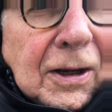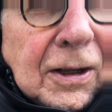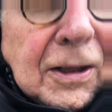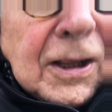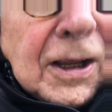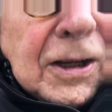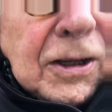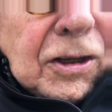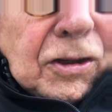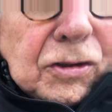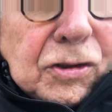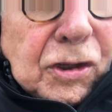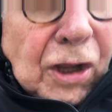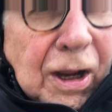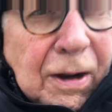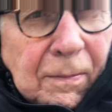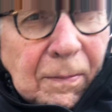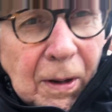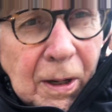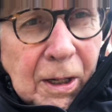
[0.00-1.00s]
They used
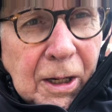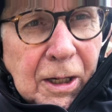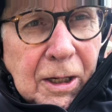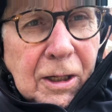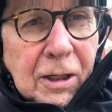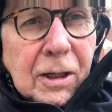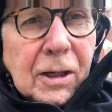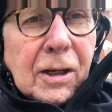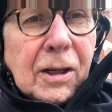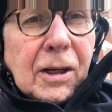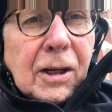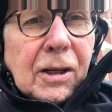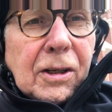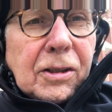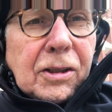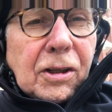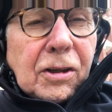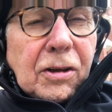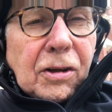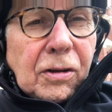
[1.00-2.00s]
that money
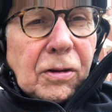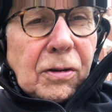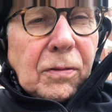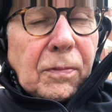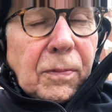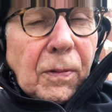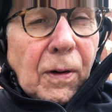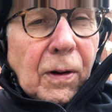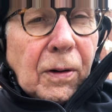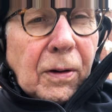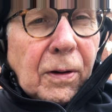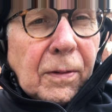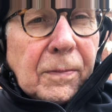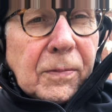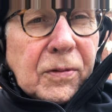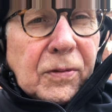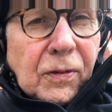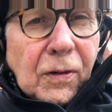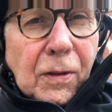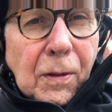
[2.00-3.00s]
to do programs
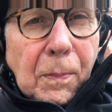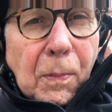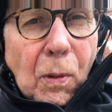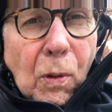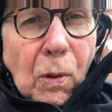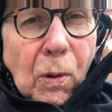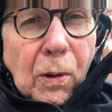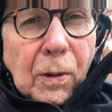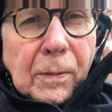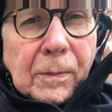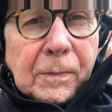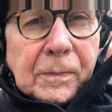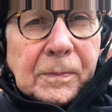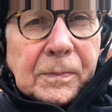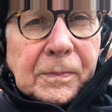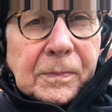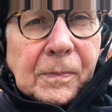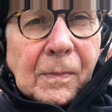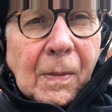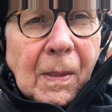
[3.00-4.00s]
for the poor.
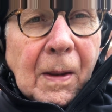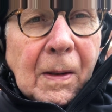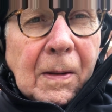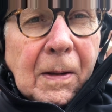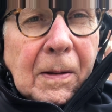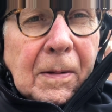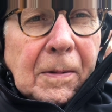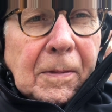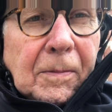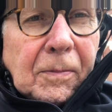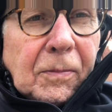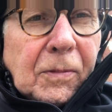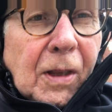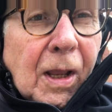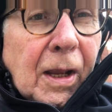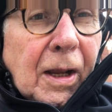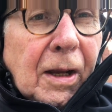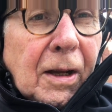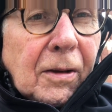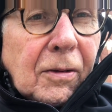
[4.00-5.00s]

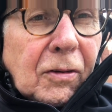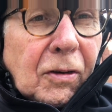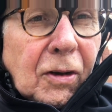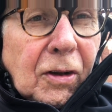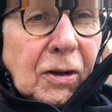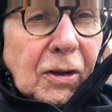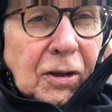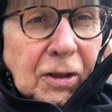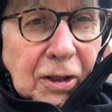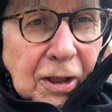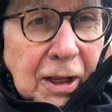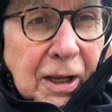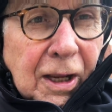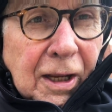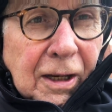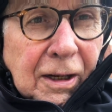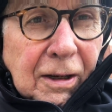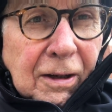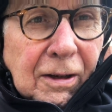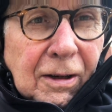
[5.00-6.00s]
Now,
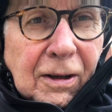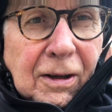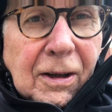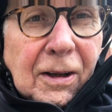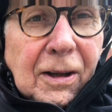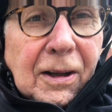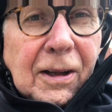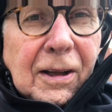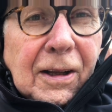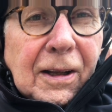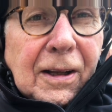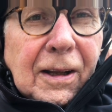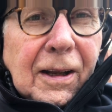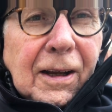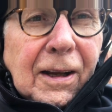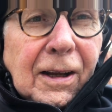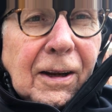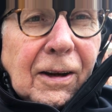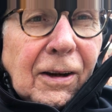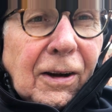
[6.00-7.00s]
then,
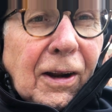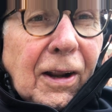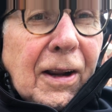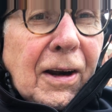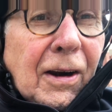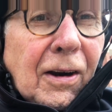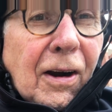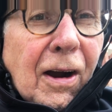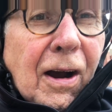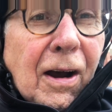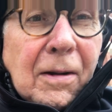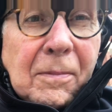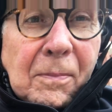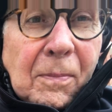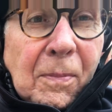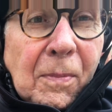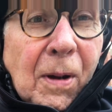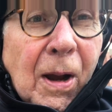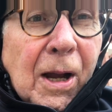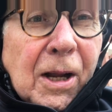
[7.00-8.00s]
later on,
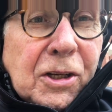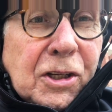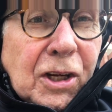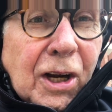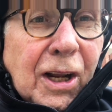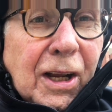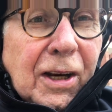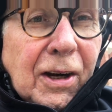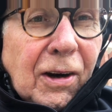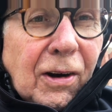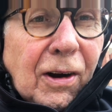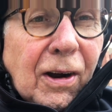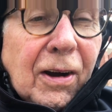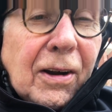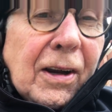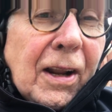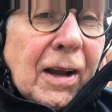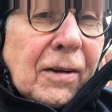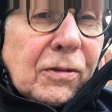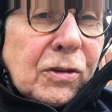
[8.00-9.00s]
much later on,
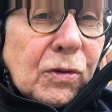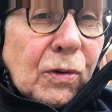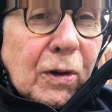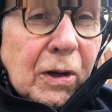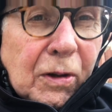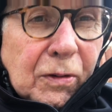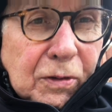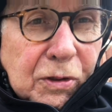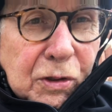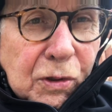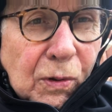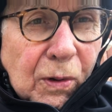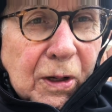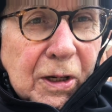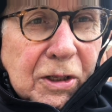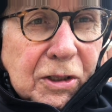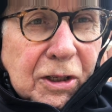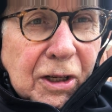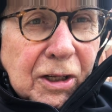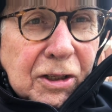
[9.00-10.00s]
that was when he was
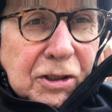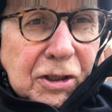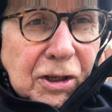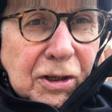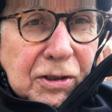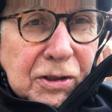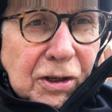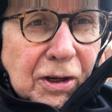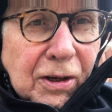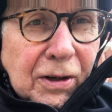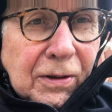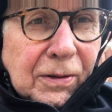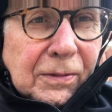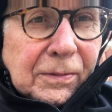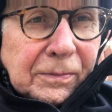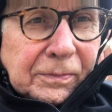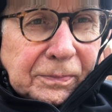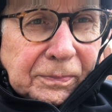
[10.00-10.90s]
26 years old,